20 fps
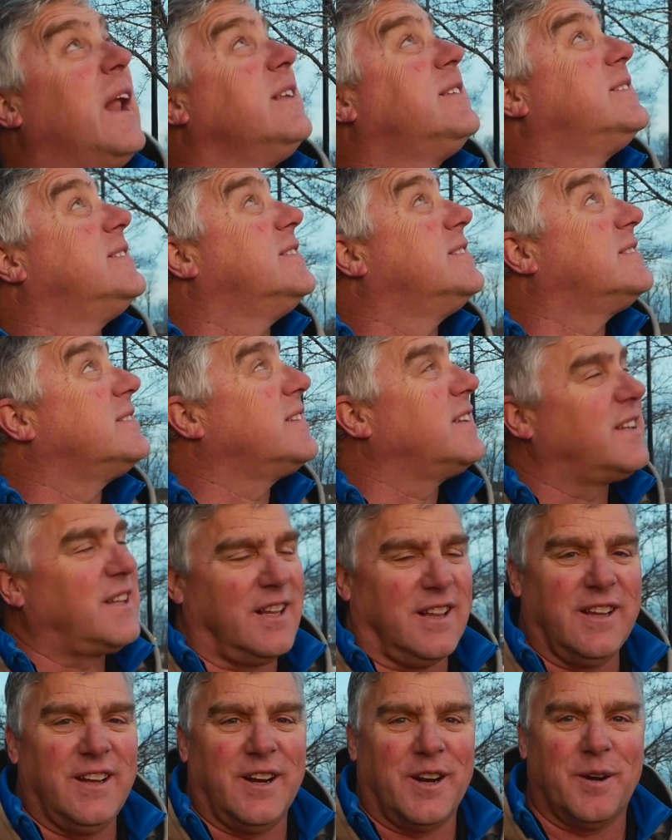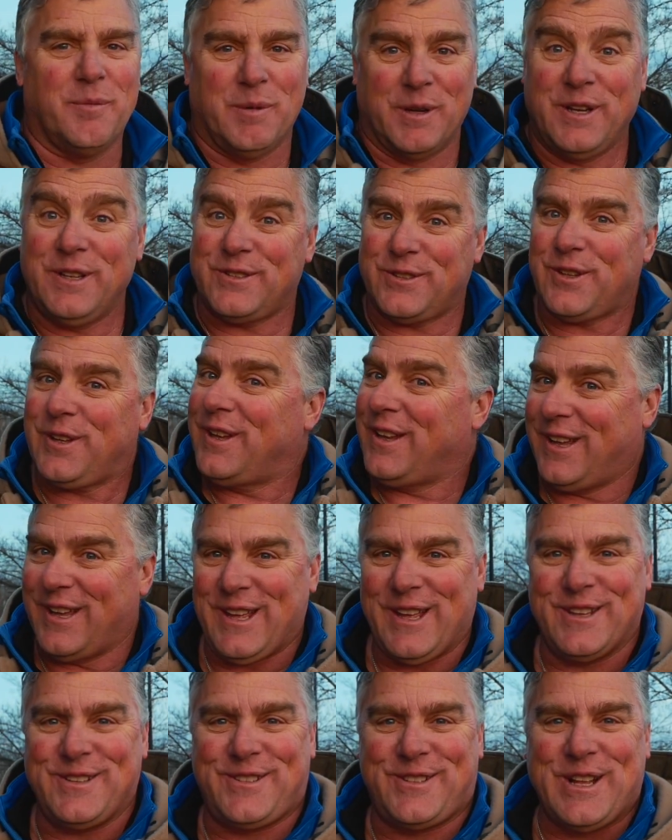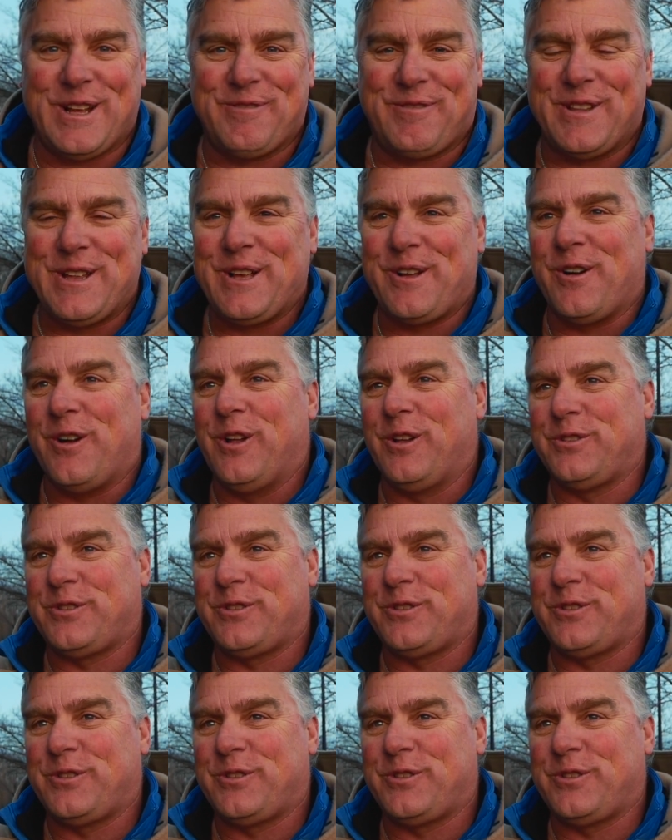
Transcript: It's clear, but it's definitely cold.